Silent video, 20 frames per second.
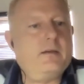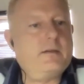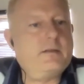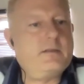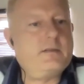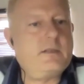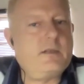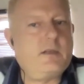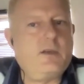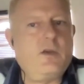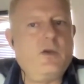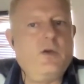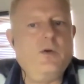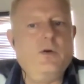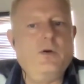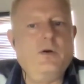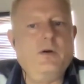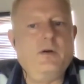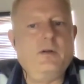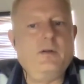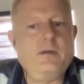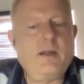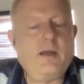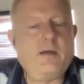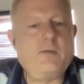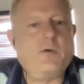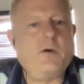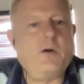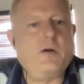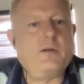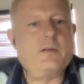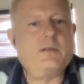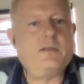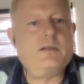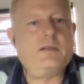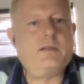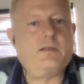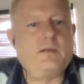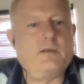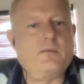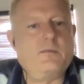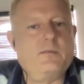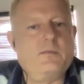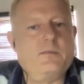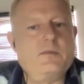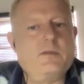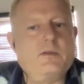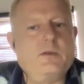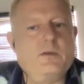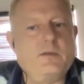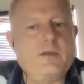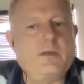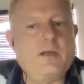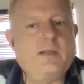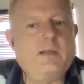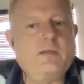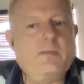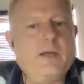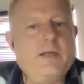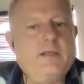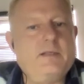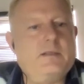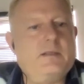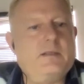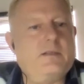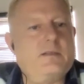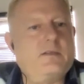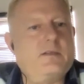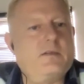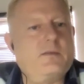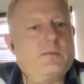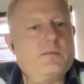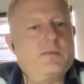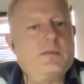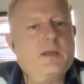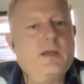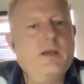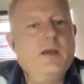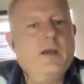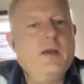secure network systems or database systems